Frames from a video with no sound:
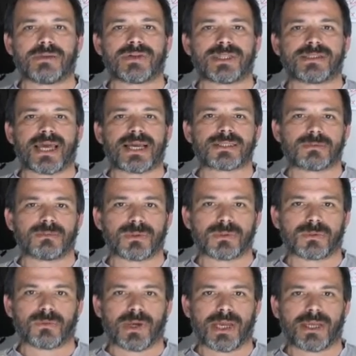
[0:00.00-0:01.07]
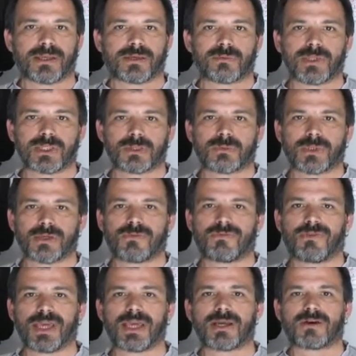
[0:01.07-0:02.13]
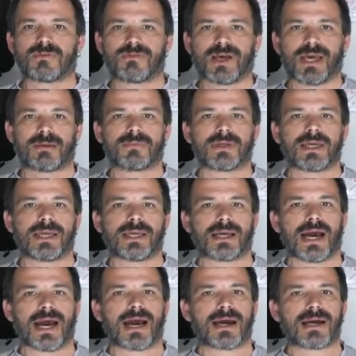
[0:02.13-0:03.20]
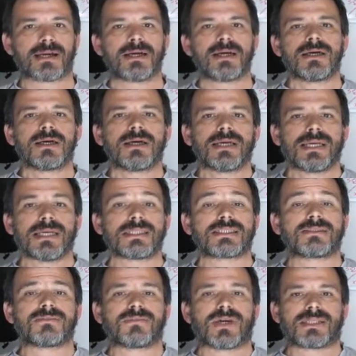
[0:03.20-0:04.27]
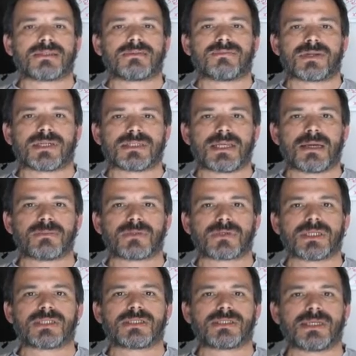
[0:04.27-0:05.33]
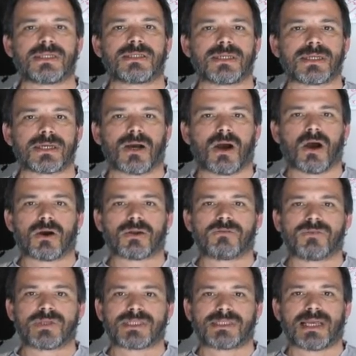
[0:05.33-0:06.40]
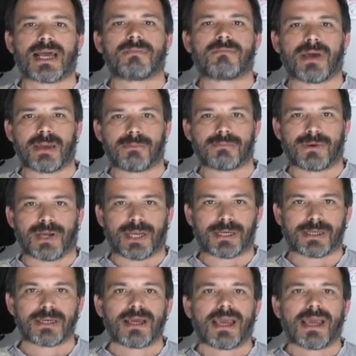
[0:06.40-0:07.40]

the textbook way in which we think of them is that the receptor is sitting on the cell membrane